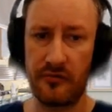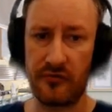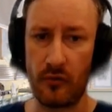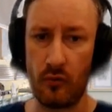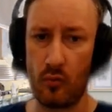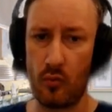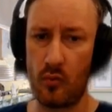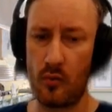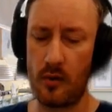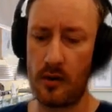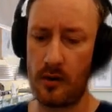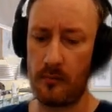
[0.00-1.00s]
So,
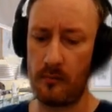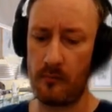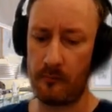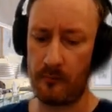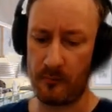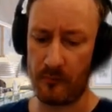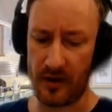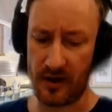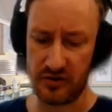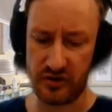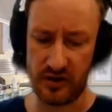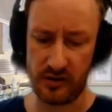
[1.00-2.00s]

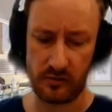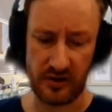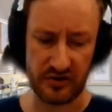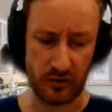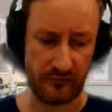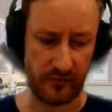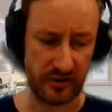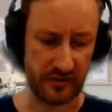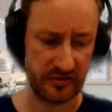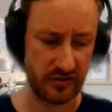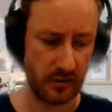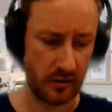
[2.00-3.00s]
Parachain lease
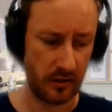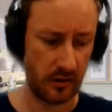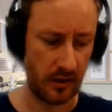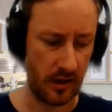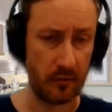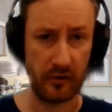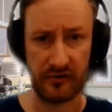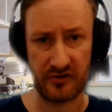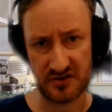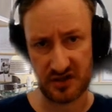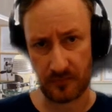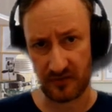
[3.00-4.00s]
offerings. I'm
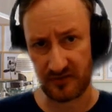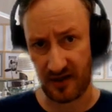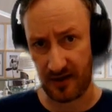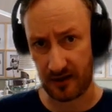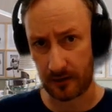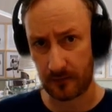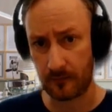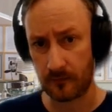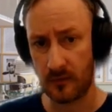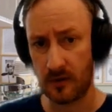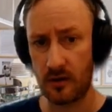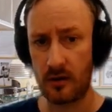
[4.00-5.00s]
going to skip the tech.
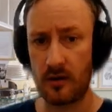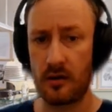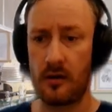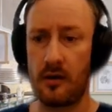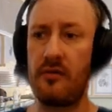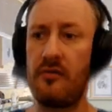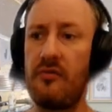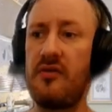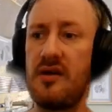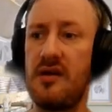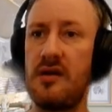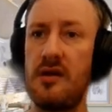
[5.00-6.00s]

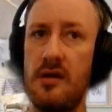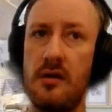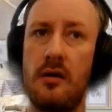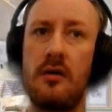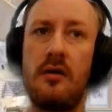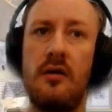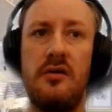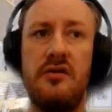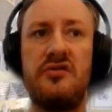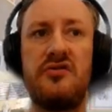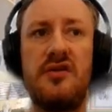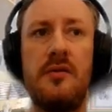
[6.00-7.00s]
The
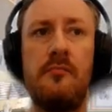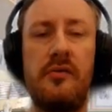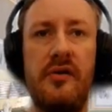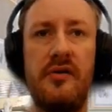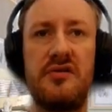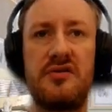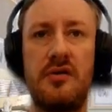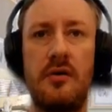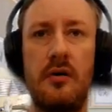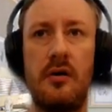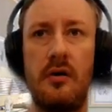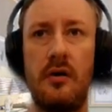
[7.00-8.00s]

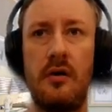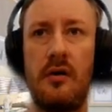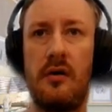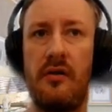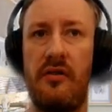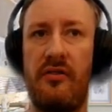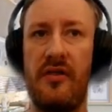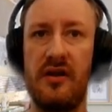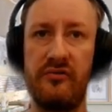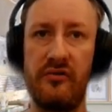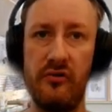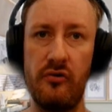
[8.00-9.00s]
simplest
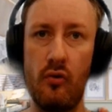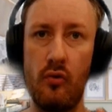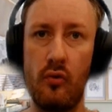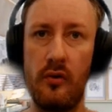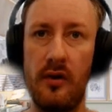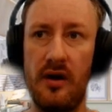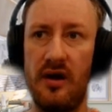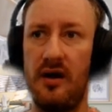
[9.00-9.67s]
thing to know